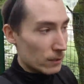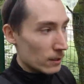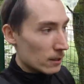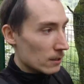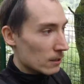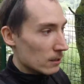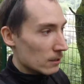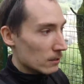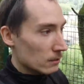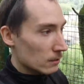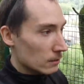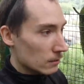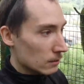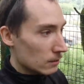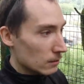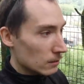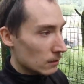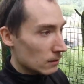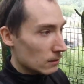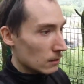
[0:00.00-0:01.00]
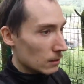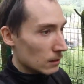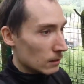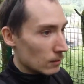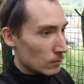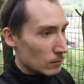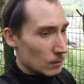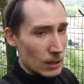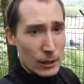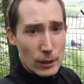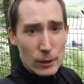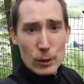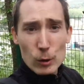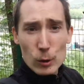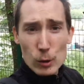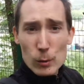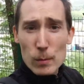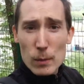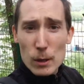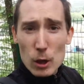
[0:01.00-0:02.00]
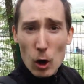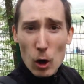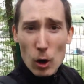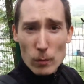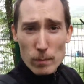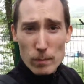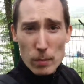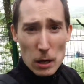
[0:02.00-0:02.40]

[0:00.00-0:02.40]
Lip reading: it used to be called